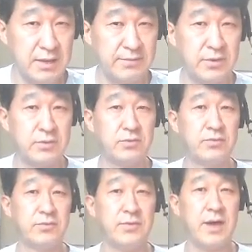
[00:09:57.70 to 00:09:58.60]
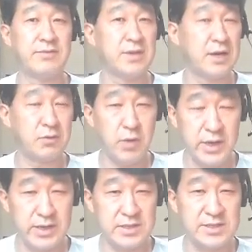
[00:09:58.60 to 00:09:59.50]
if you have not
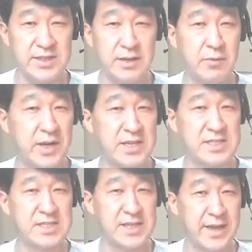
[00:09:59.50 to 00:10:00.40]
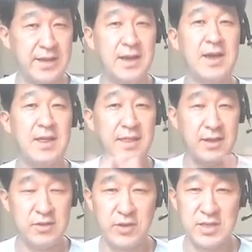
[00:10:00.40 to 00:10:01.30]
quite understand what I just said,
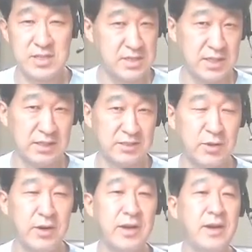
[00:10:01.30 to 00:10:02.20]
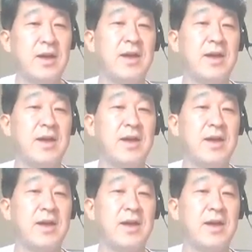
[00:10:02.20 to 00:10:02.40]
then you can just ignore it